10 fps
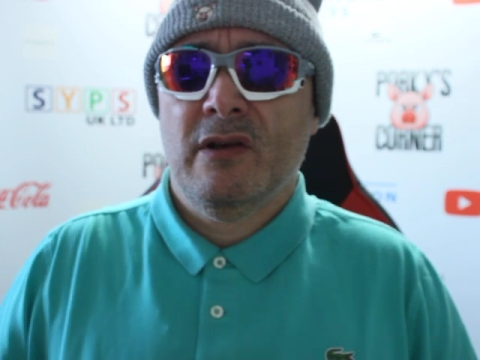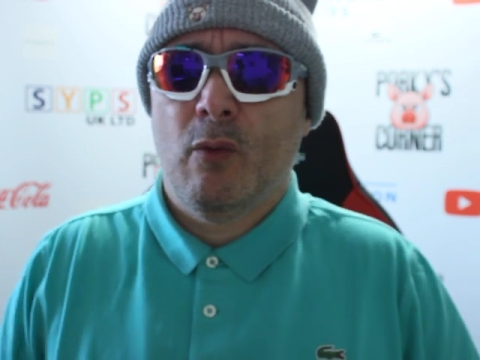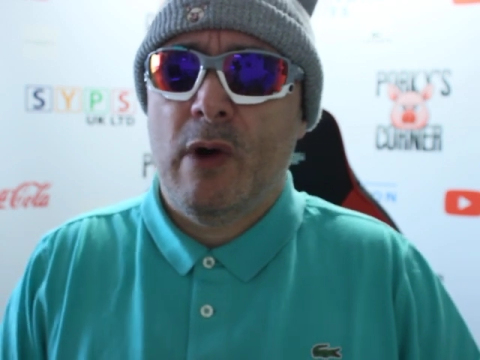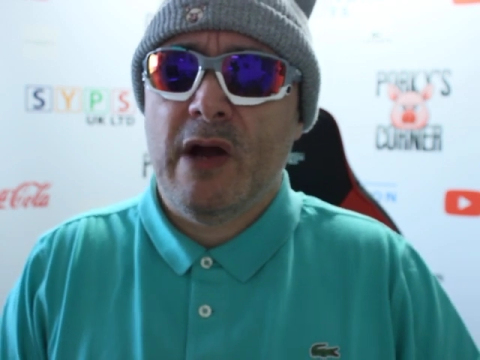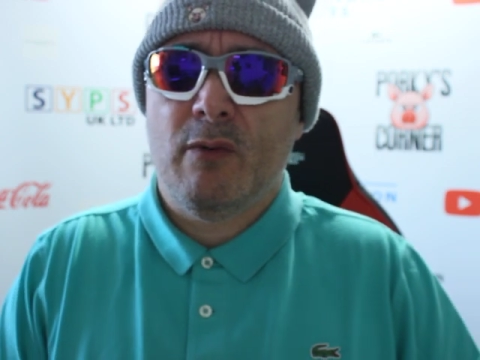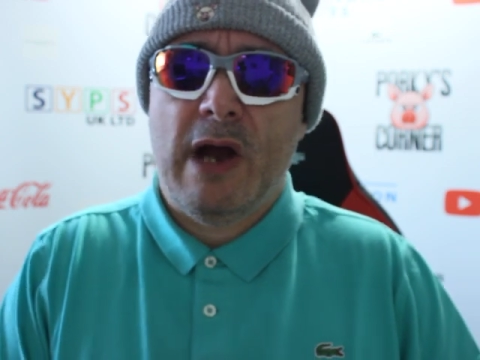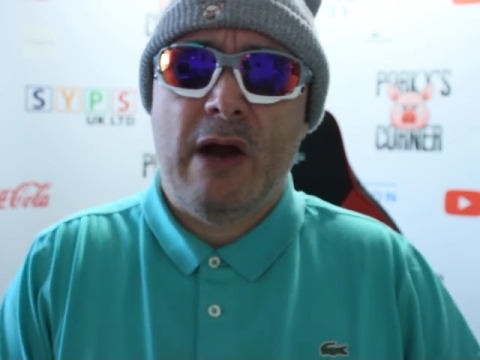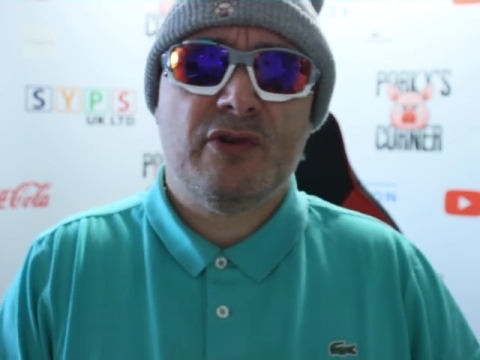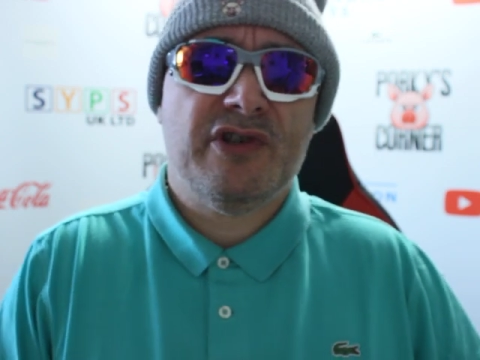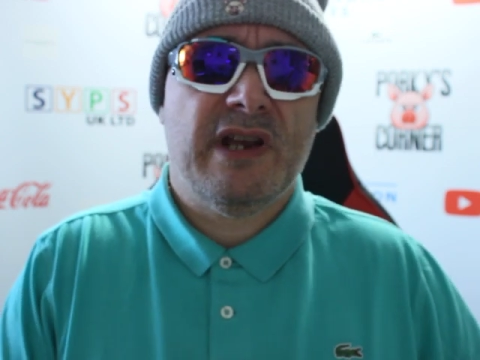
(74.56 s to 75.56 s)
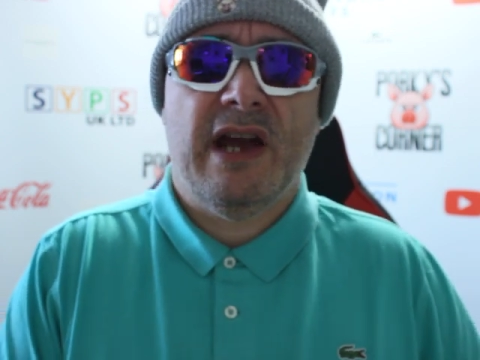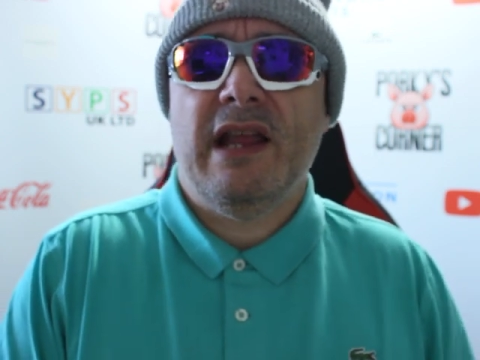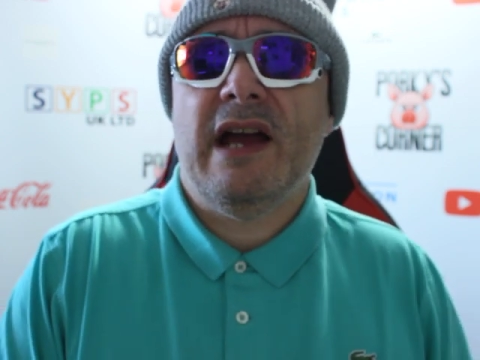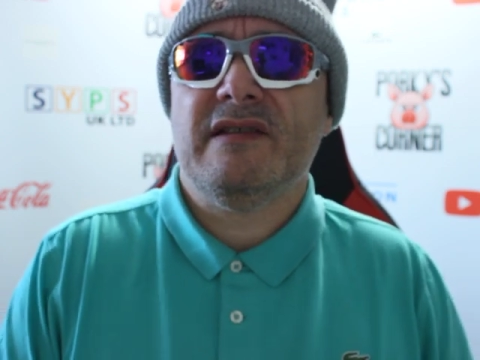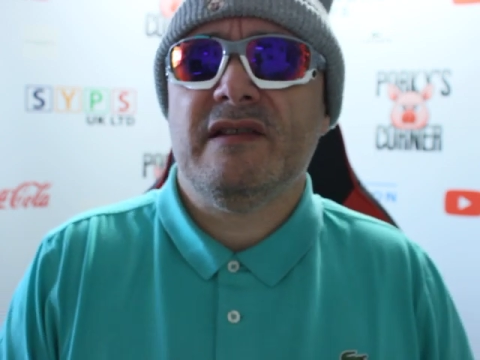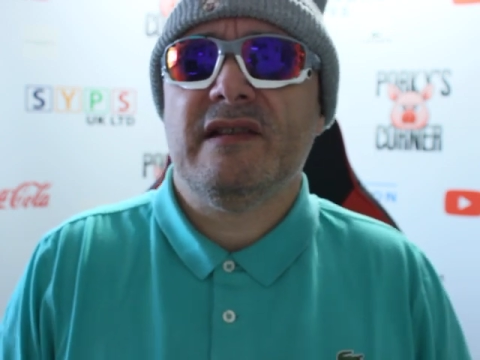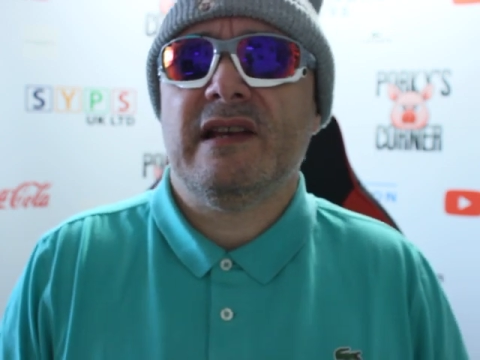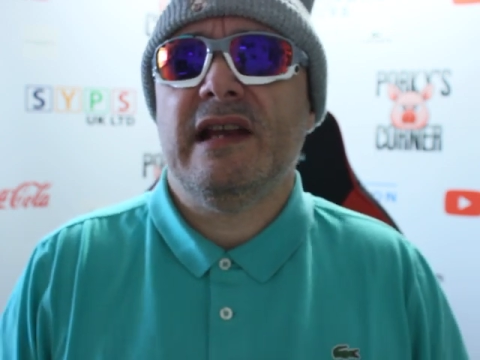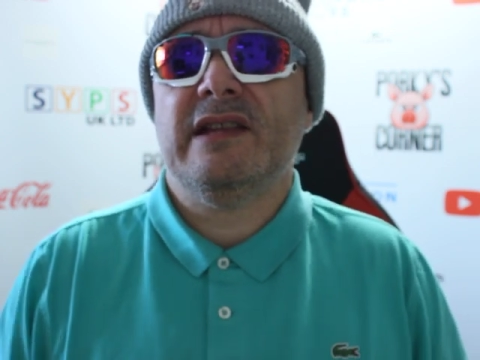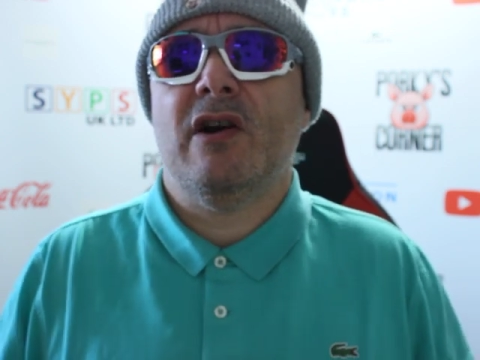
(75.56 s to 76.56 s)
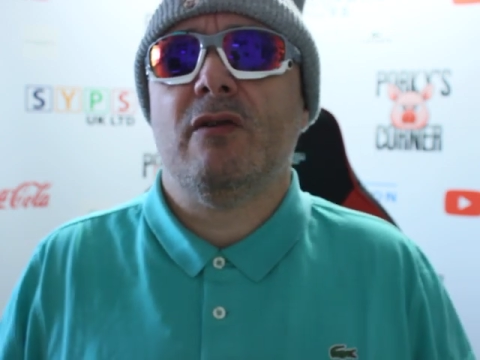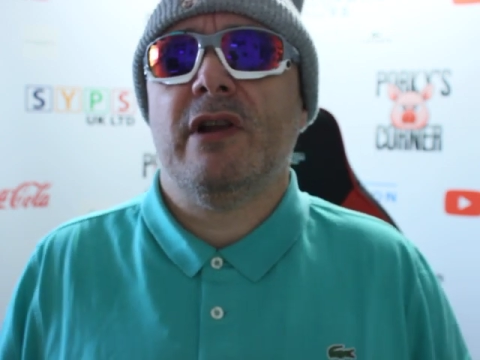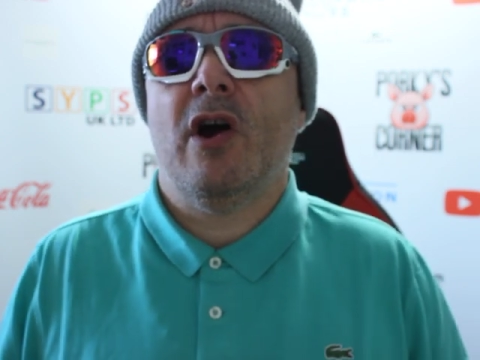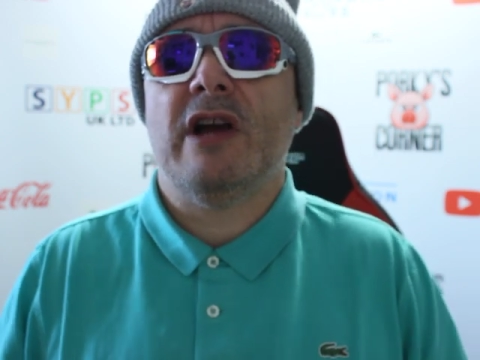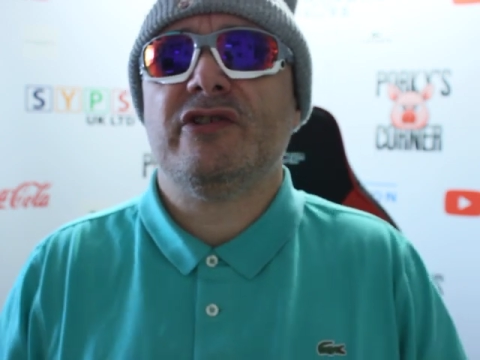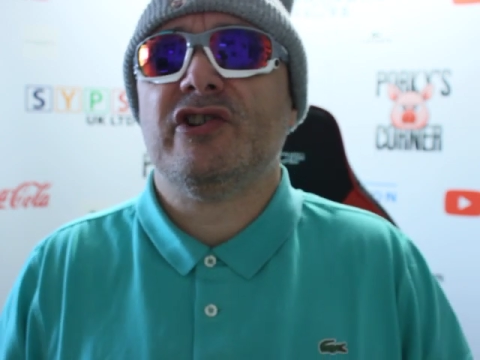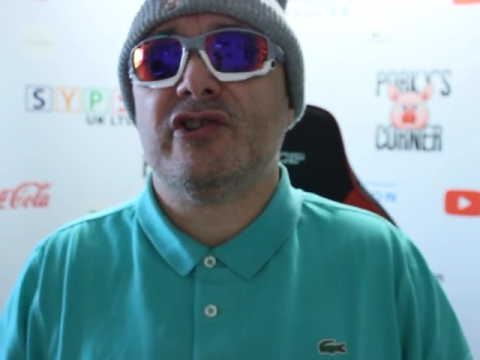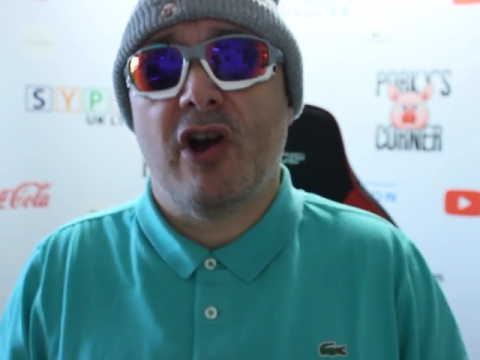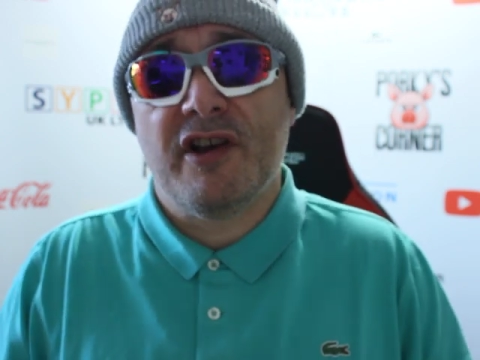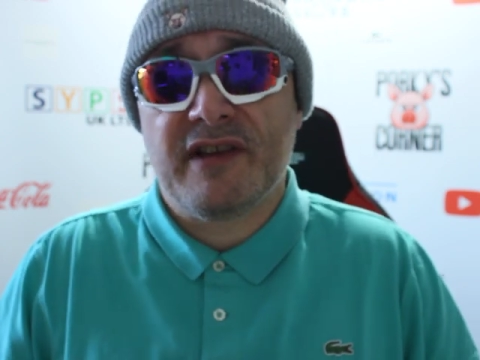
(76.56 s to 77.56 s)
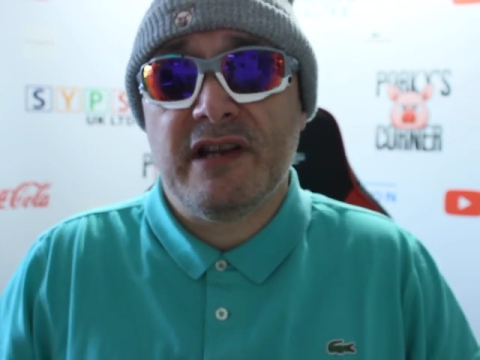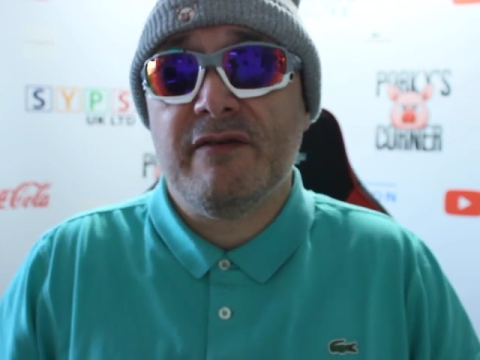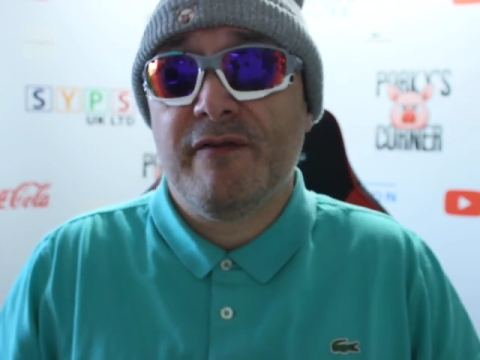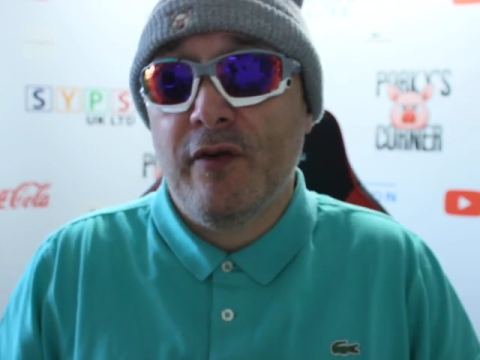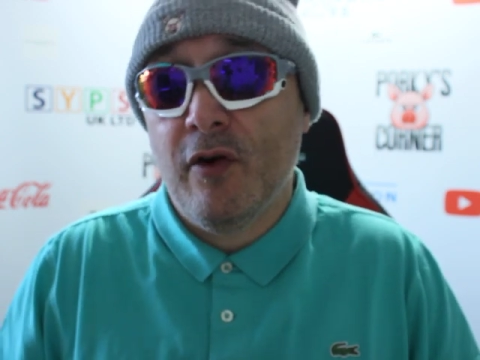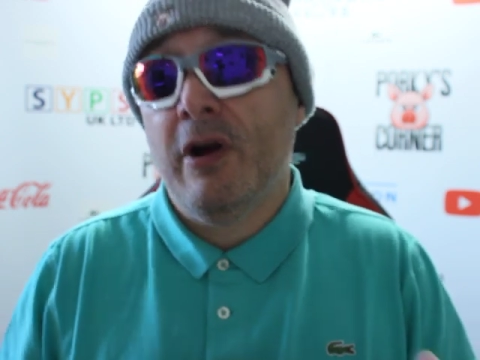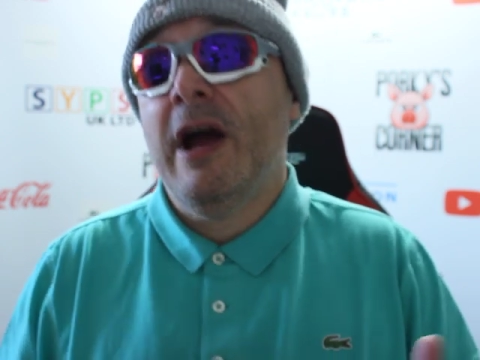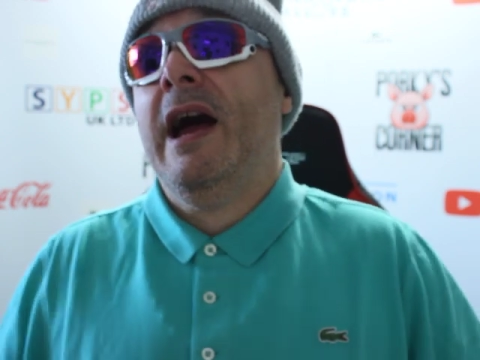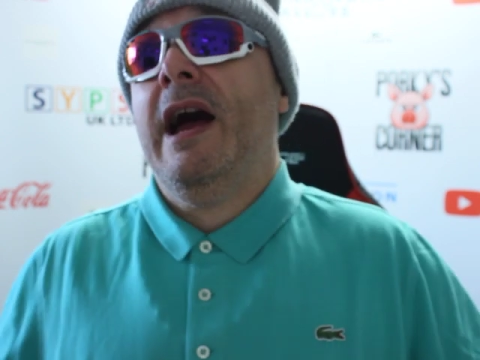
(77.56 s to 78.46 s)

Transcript: Why, how would she get a license again? I don't know. Has she shot us any foot?